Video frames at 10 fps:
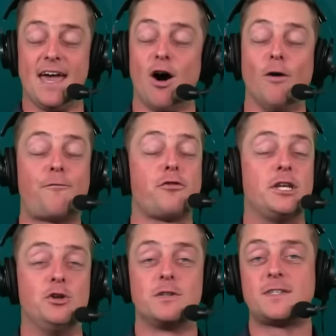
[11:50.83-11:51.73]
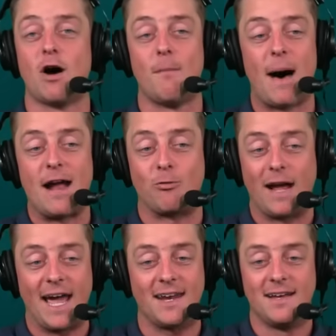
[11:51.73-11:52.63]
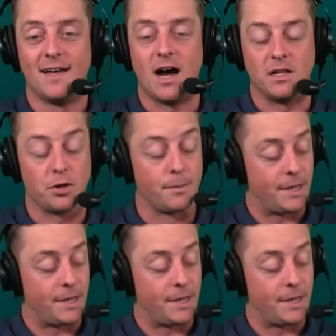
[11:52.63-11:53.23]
Hopefully you saw my rant a little